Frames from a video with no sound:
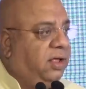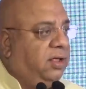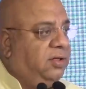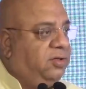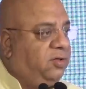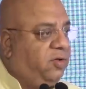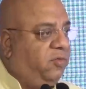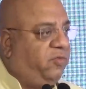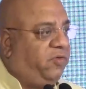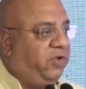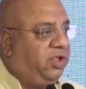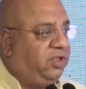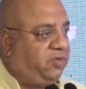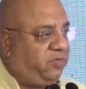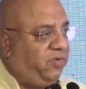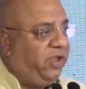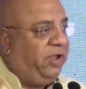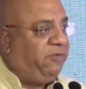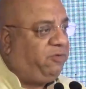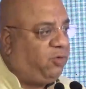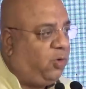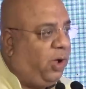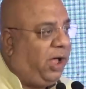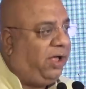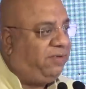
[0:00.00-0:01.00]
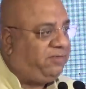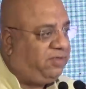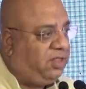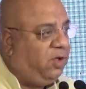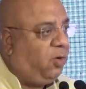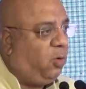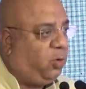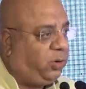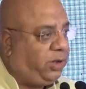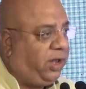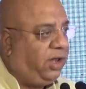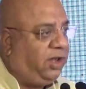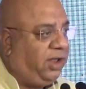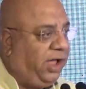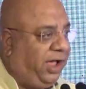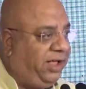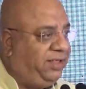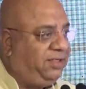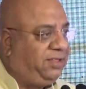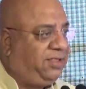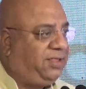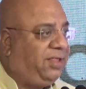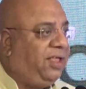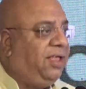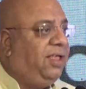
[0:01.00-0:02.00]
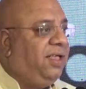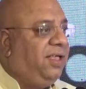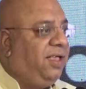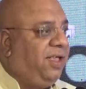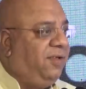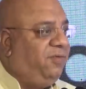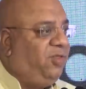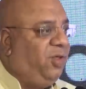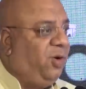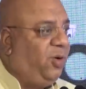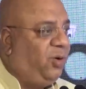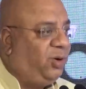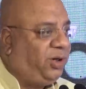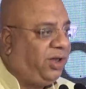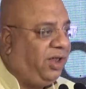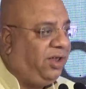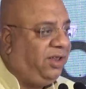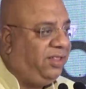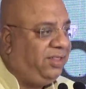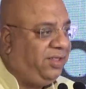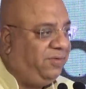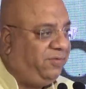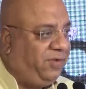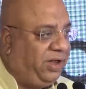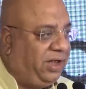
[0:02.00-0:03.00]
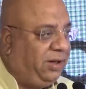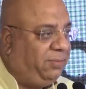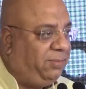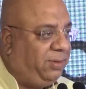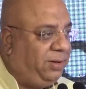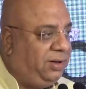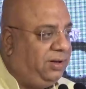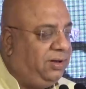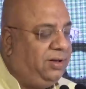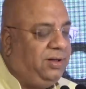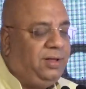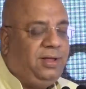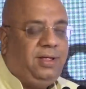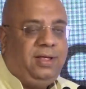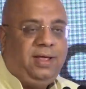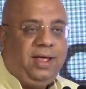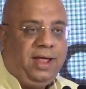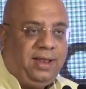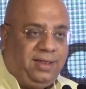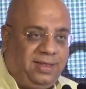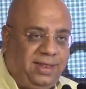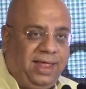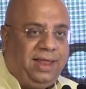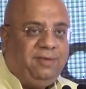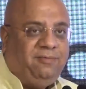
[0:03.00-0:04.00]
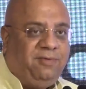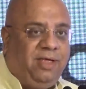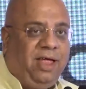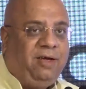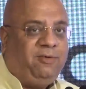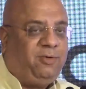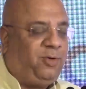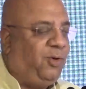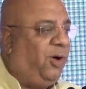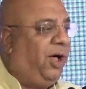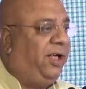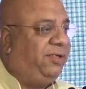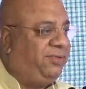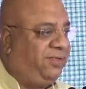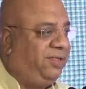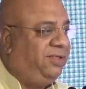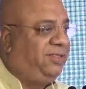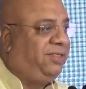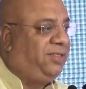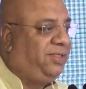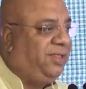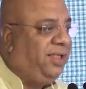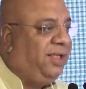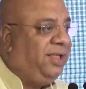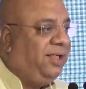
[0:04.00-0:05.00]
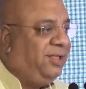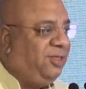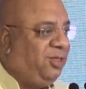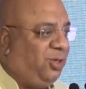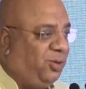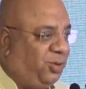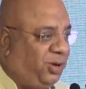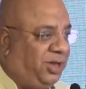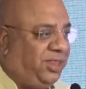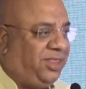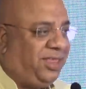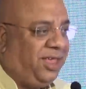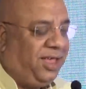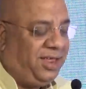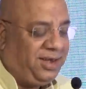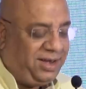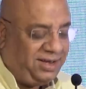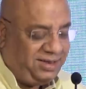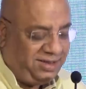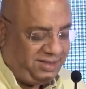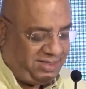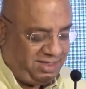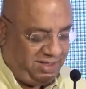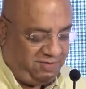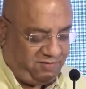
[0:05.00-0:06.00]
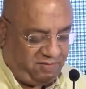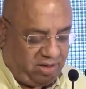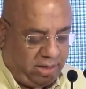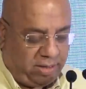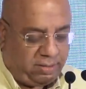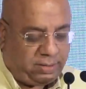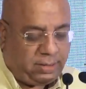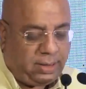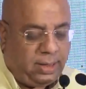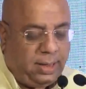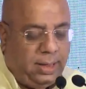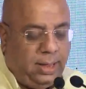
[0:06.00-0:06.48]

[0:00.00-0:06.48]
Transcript: So first we have to ask the hotel guys if the hotel is available and then we have to ask the jury chair and the chief guest.